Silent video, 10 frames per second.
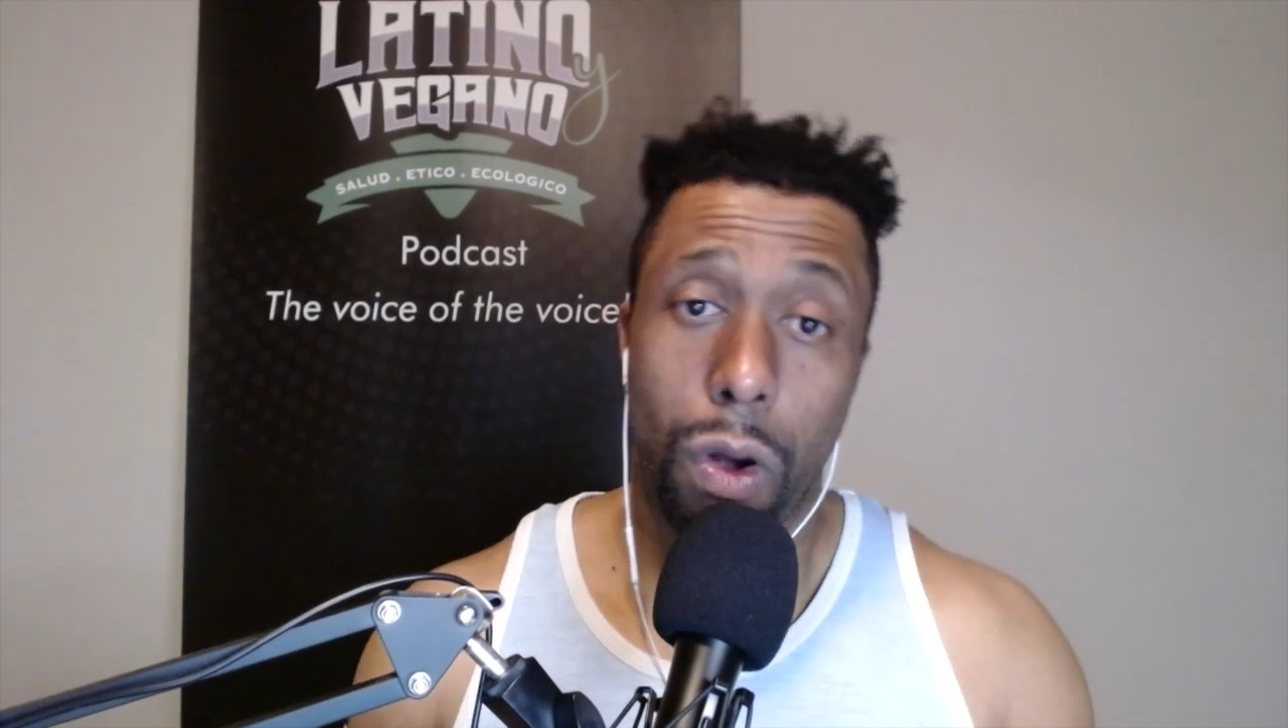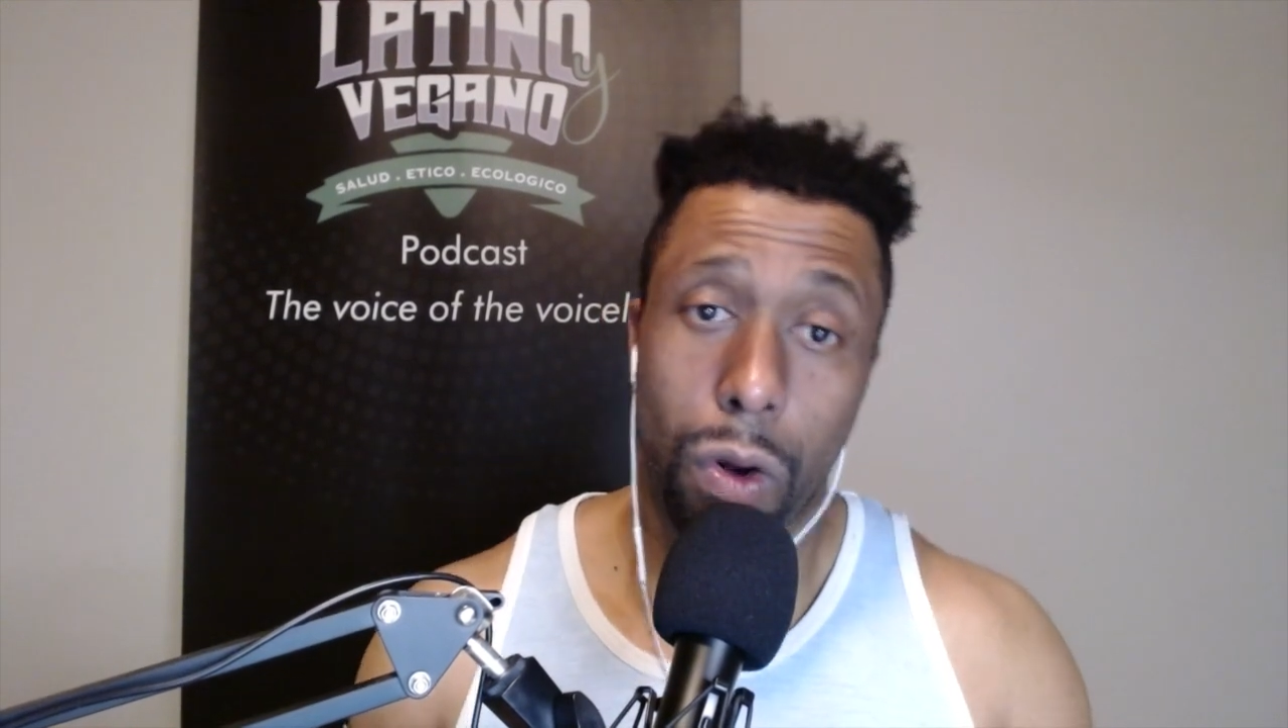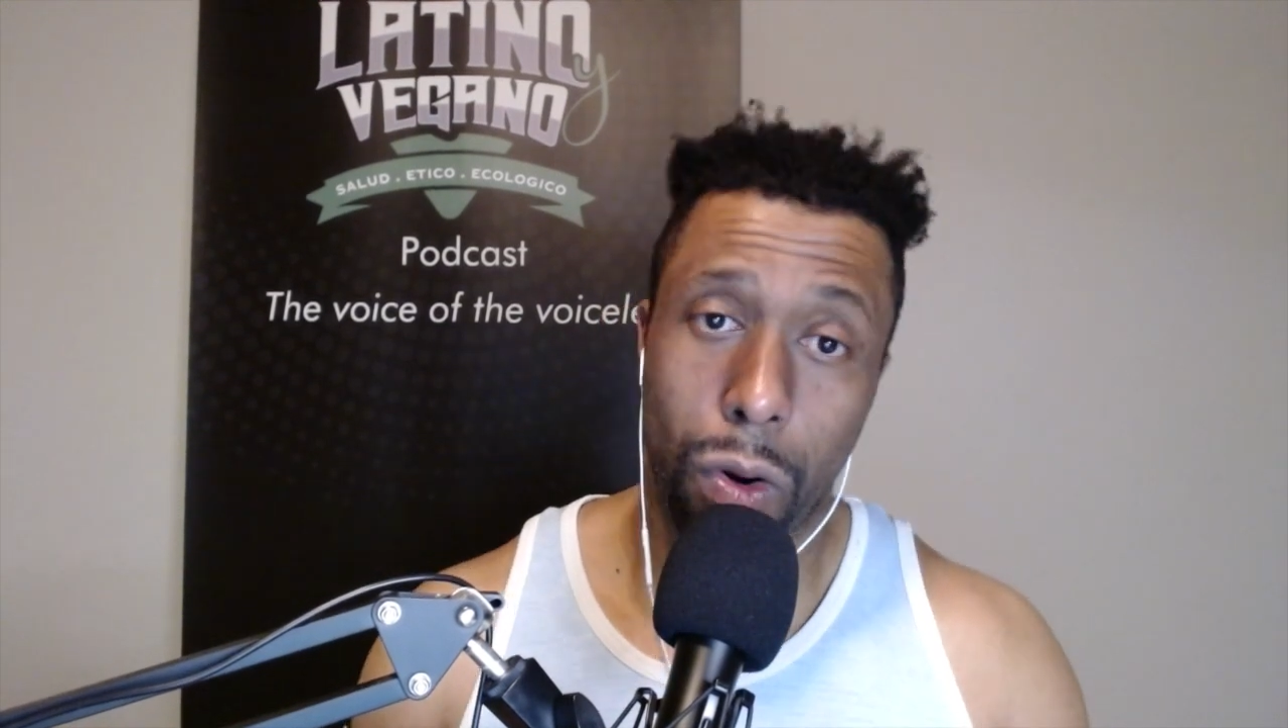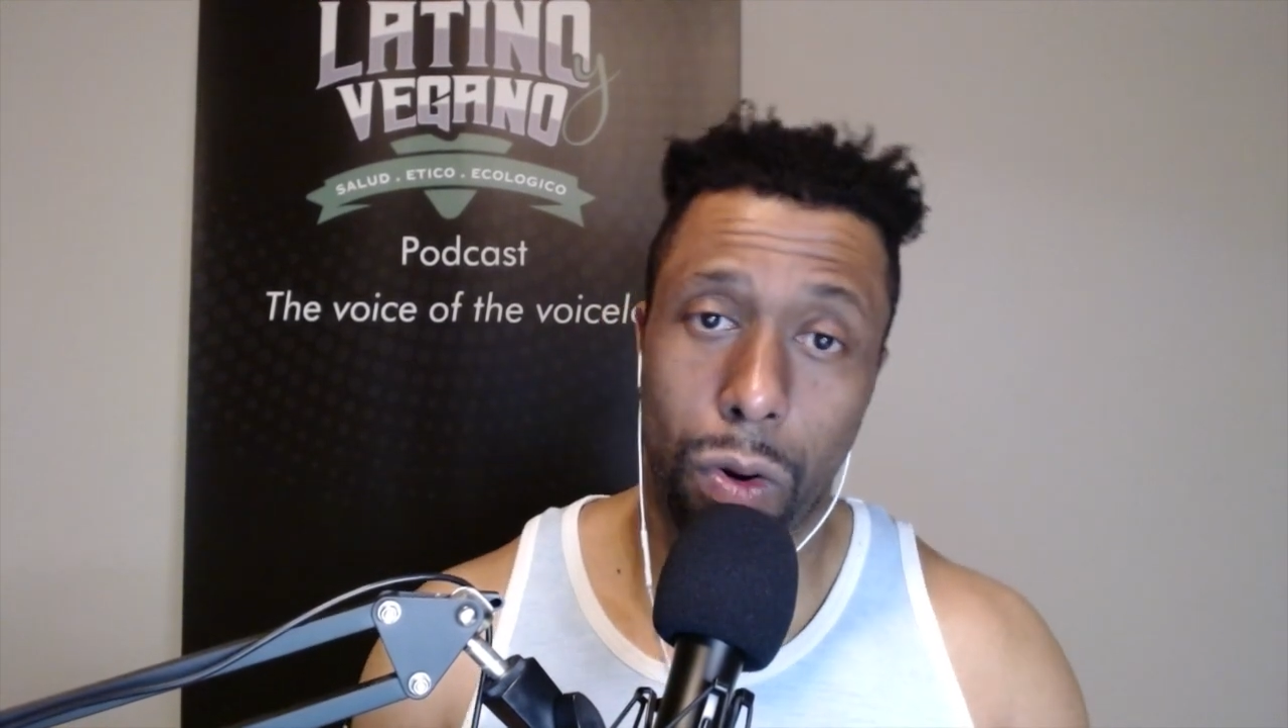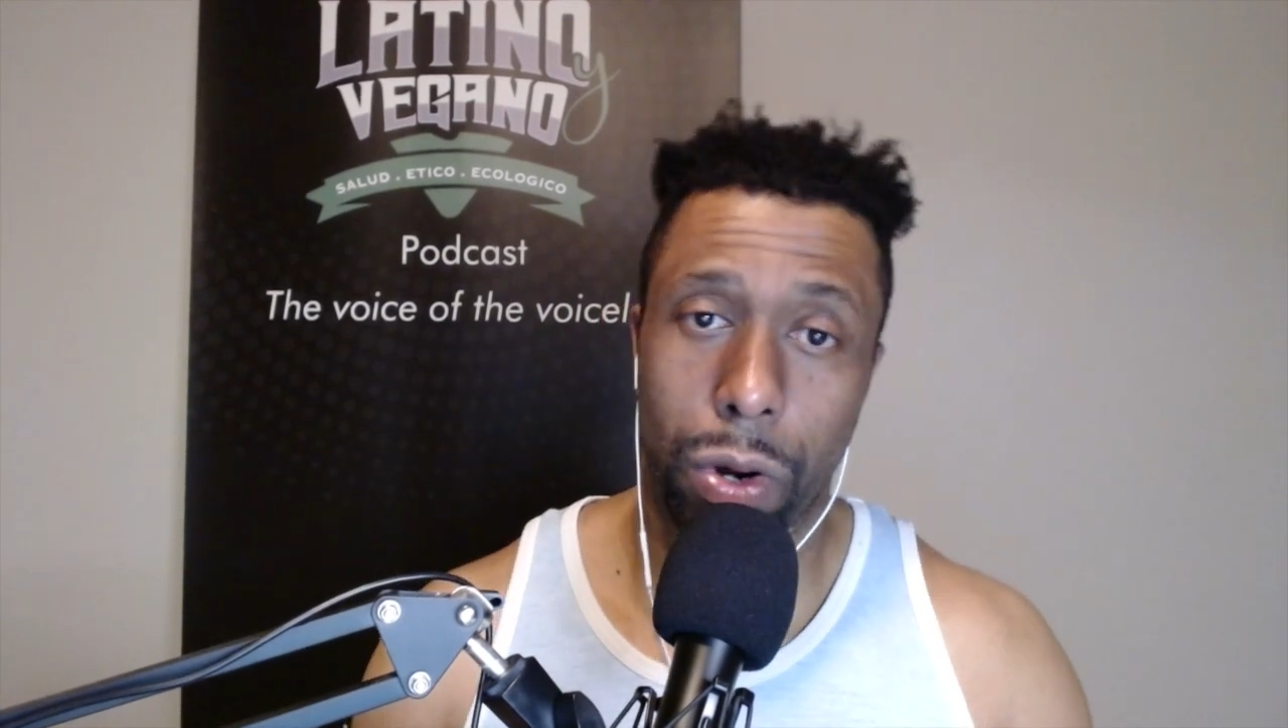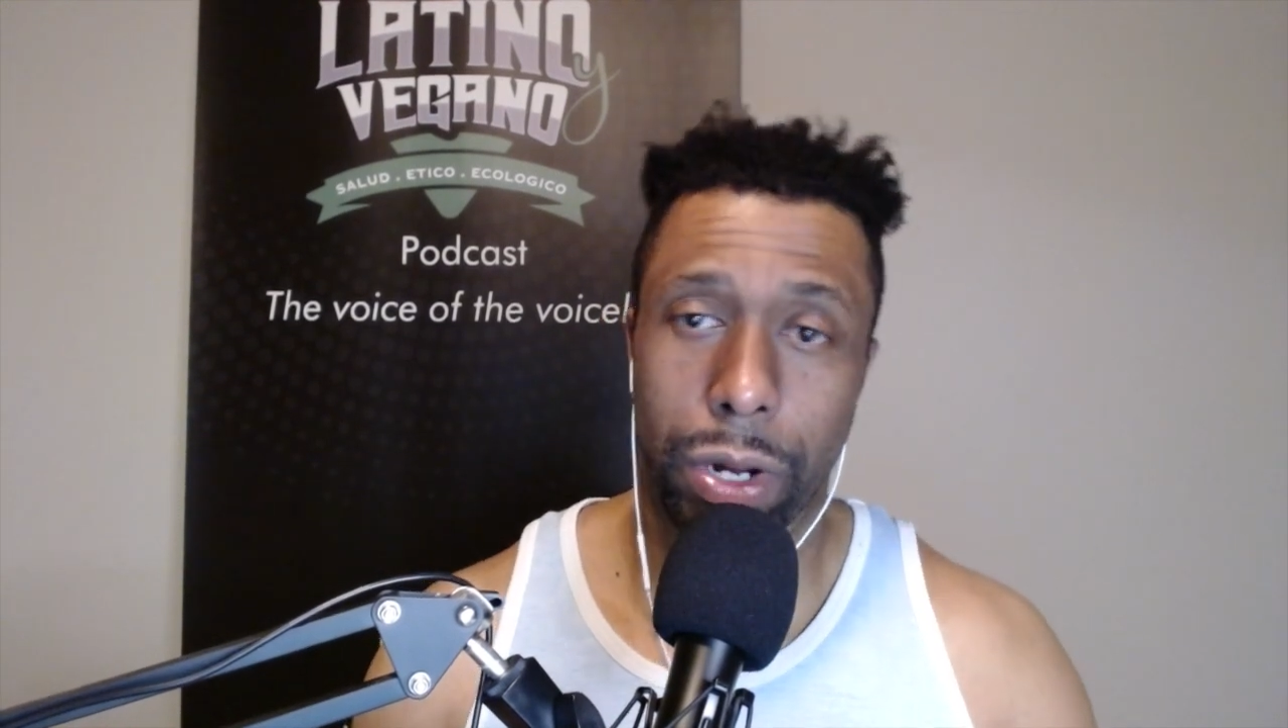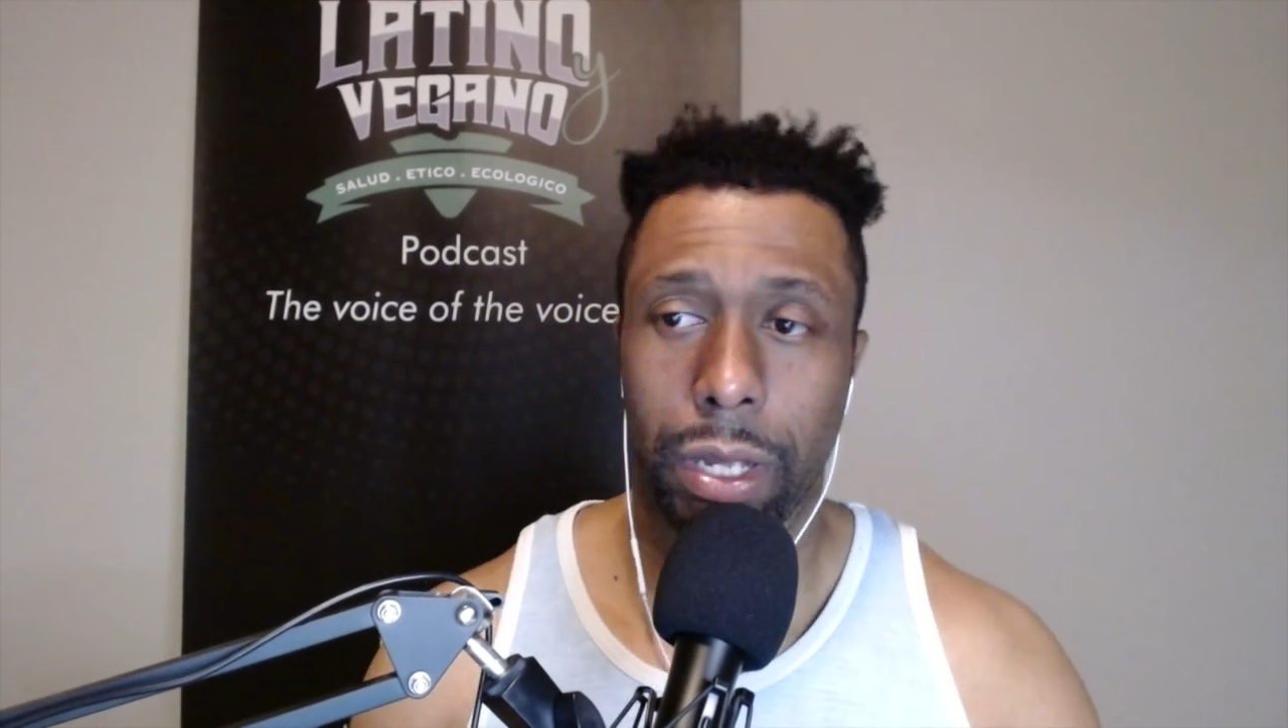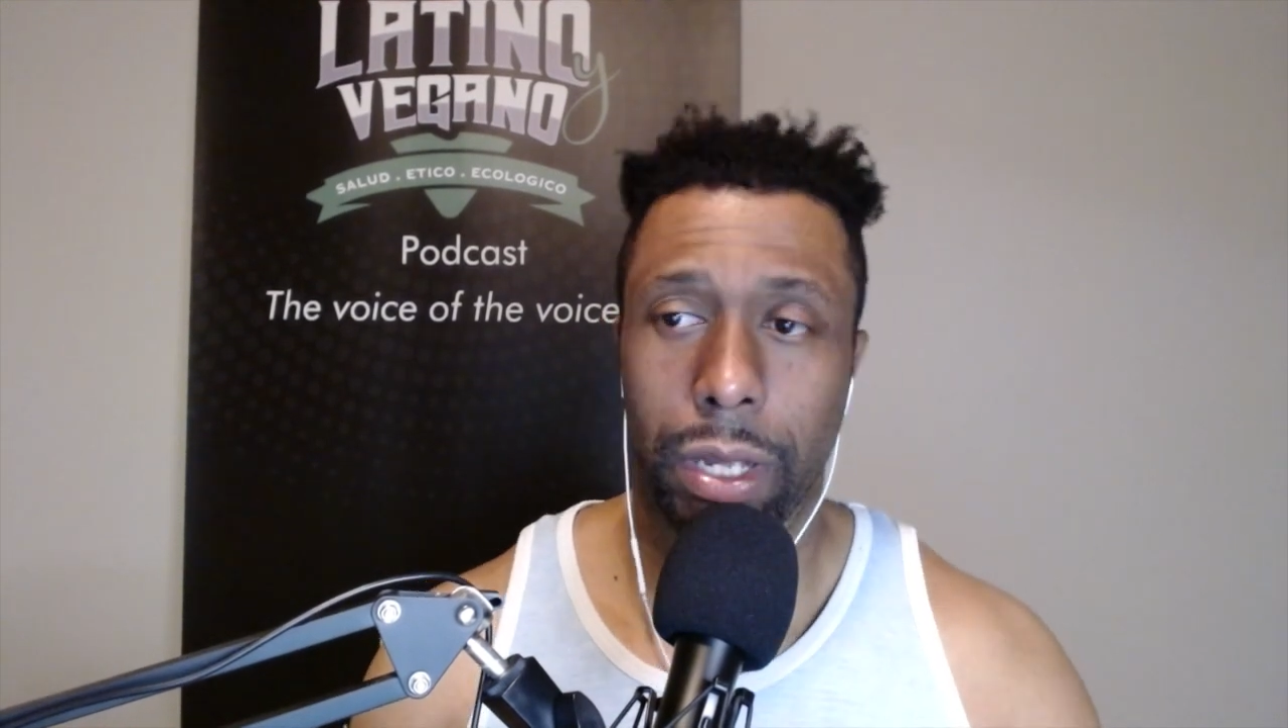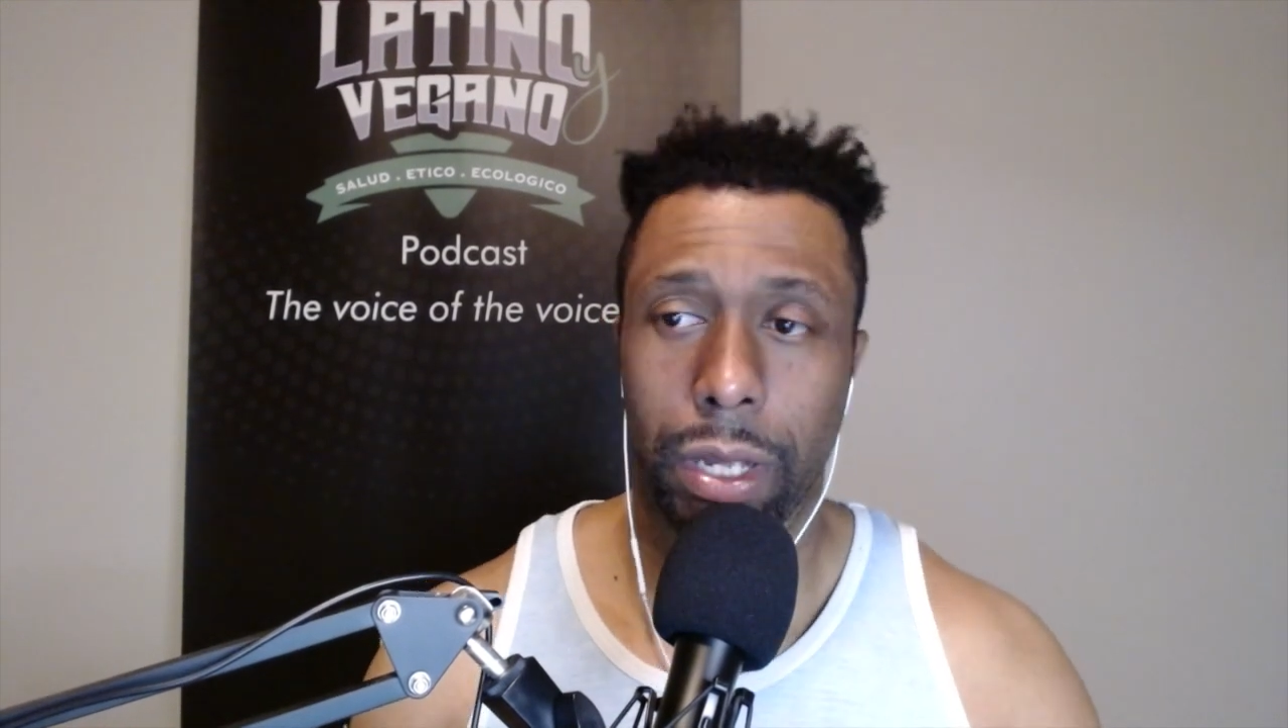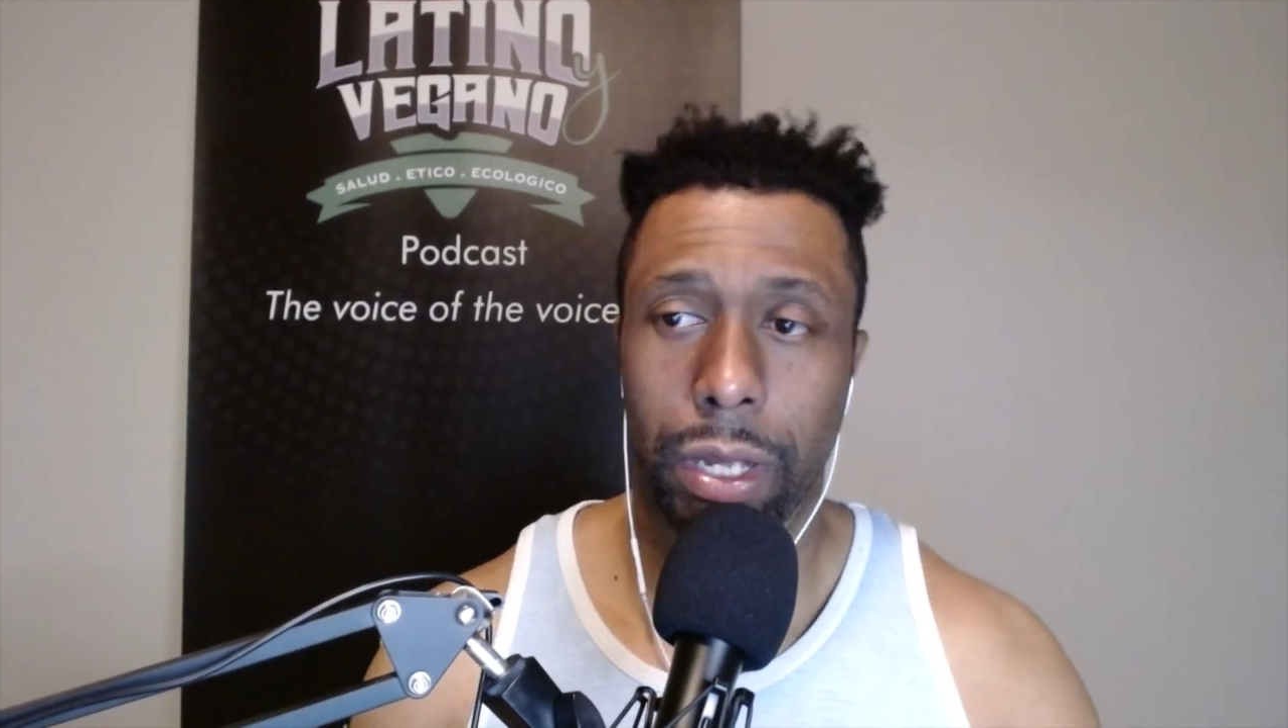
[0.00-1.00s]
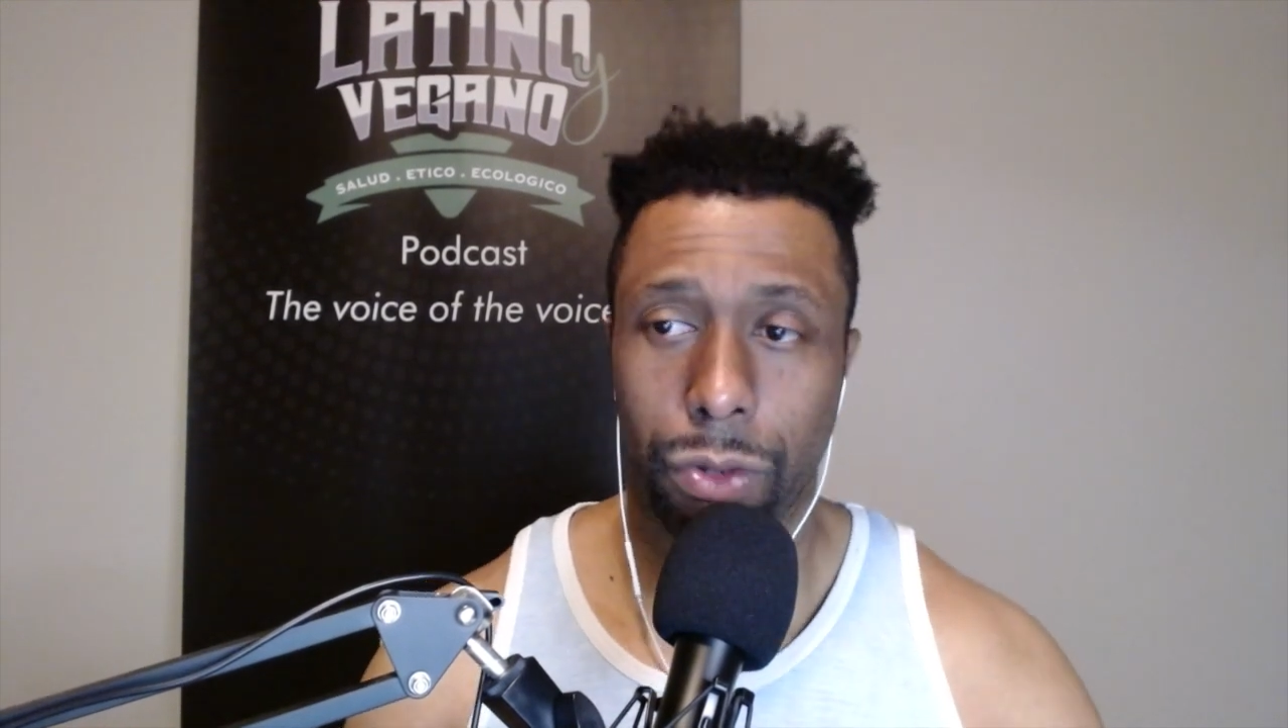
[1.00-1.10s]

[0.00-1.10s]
or if